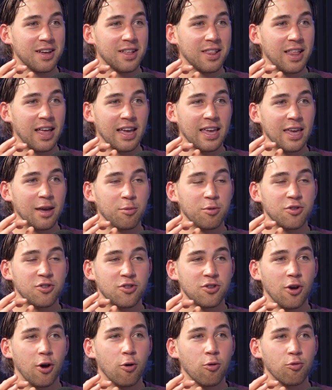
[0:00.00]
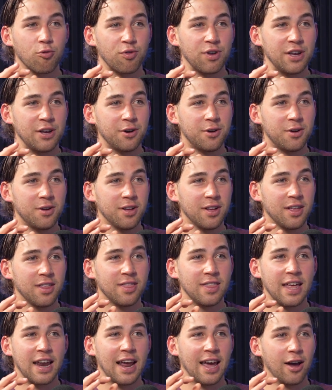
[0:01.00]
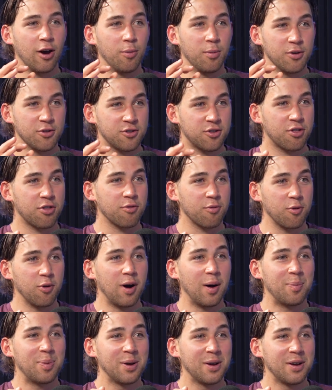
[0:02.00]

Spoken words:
Like, it was so real that I almost threw up.